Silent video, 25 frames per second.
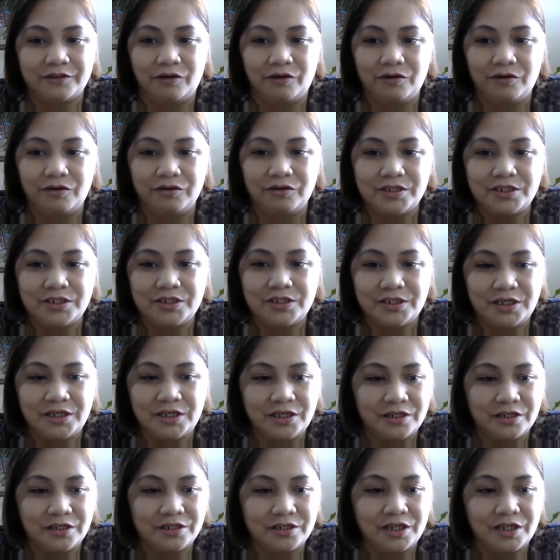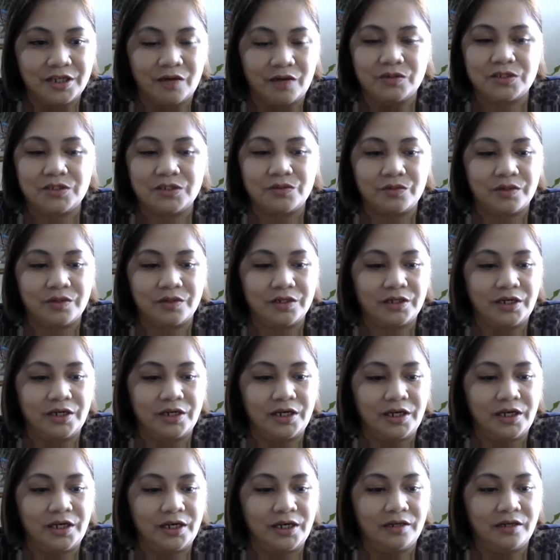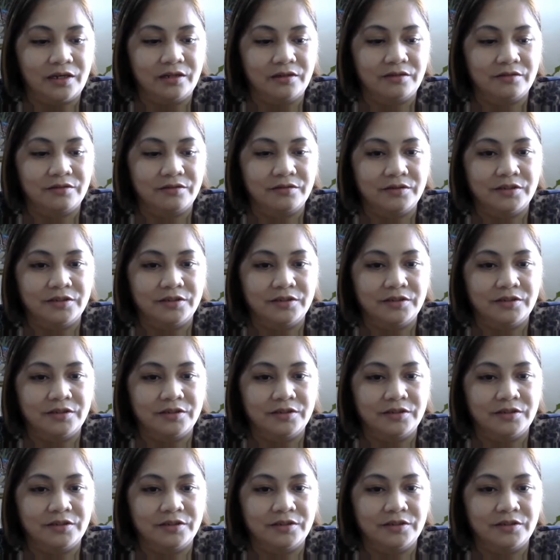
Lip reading: all these years I was working